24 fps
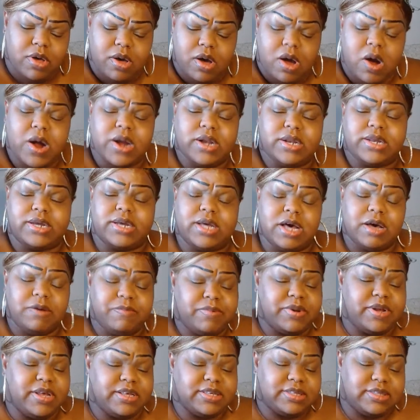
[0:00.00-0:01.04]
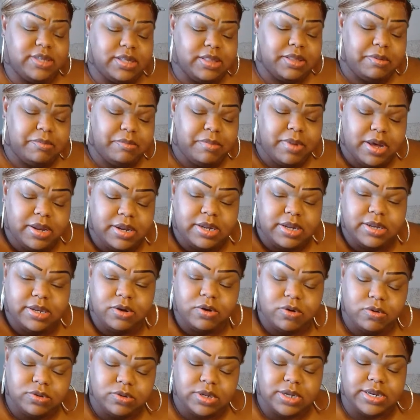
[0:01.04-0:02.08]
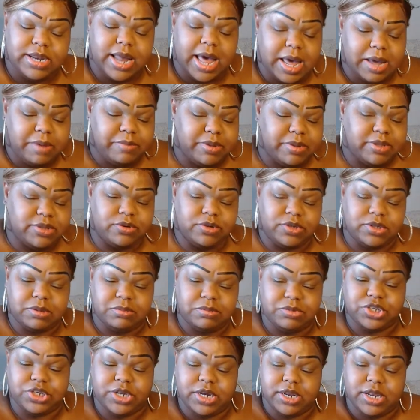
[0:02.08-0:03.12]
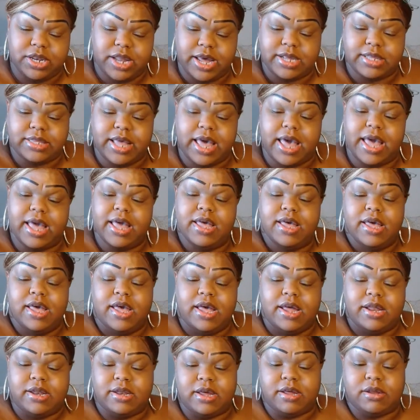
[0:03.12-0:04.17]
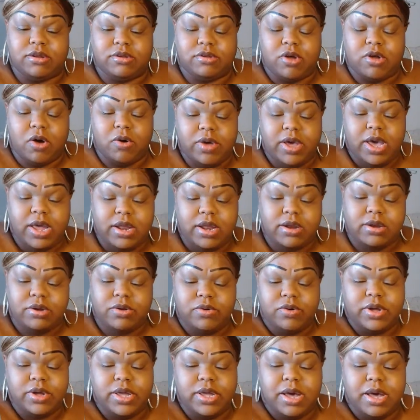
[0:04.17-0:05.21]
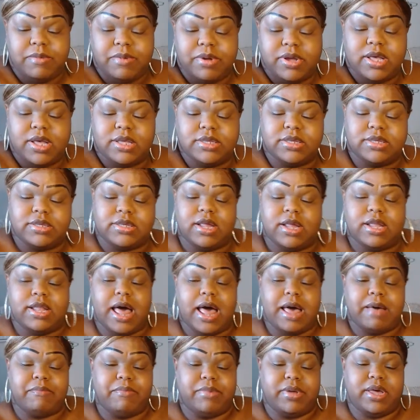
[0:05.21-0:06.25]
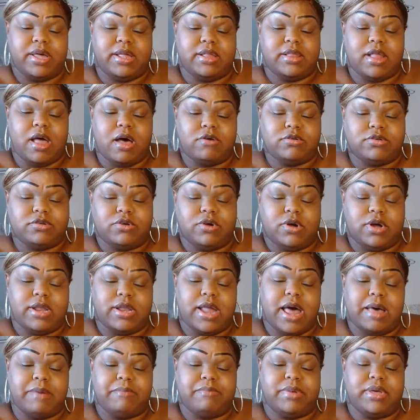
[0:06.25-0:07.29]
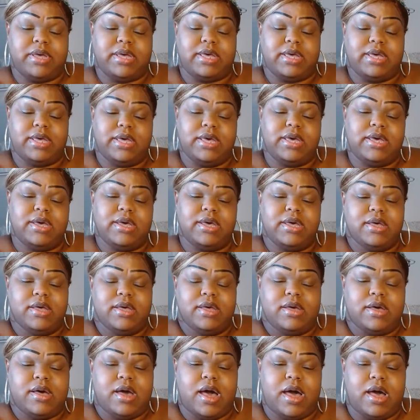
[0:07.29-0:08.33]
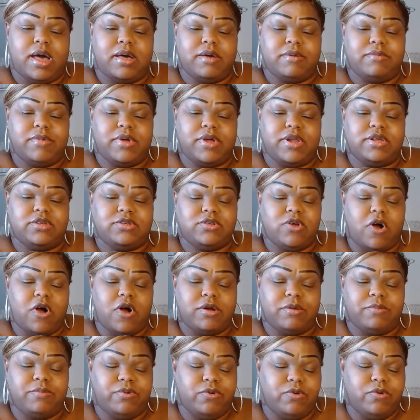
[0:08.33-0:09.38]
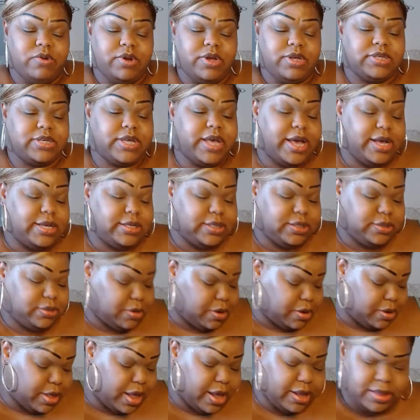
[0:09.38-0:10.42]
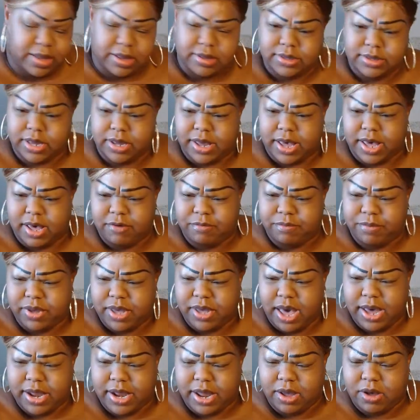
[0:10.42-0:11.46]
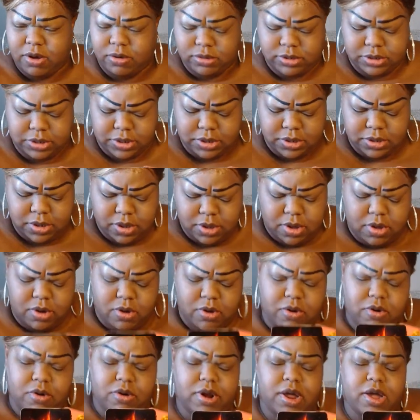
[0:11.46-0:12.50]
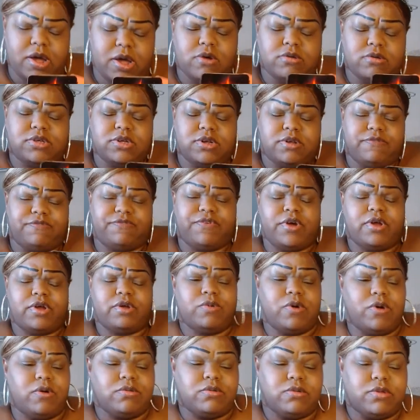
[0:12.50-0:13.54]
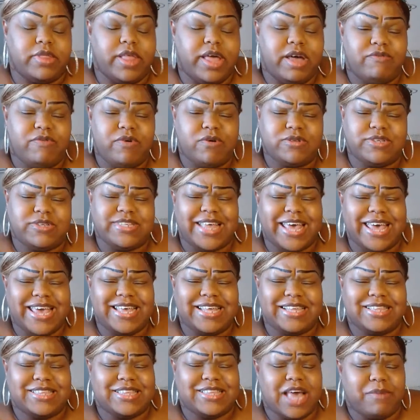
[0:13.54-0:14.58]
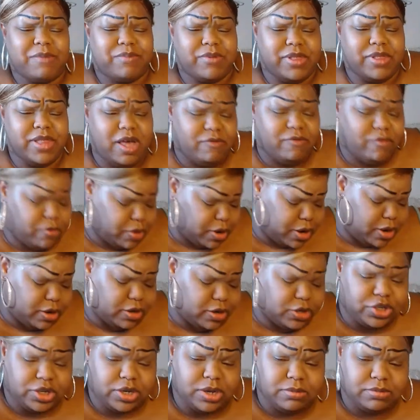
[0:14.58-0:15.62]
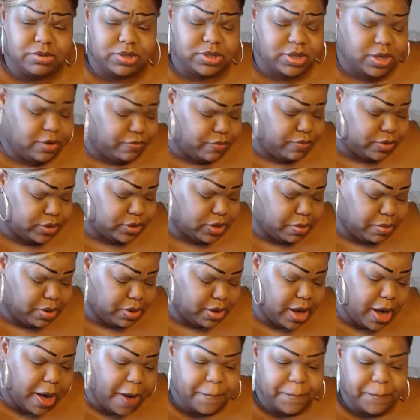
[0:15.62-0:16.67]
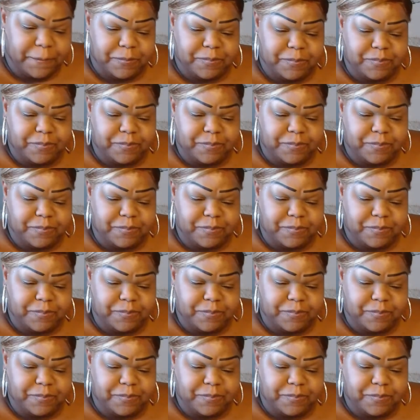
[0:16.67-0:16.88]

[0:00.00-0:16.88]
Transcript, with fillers: All right, the company is stealing money, nickels and diamonds, or some shit like that, then go ahead and do it. Yeah, because it's a lot being lost or a lot being hid. Um, and it's hard to prove these cases. I think they say FBI they go to, or they go to the federal level, state type of level energy. I'm saying for some of y'all.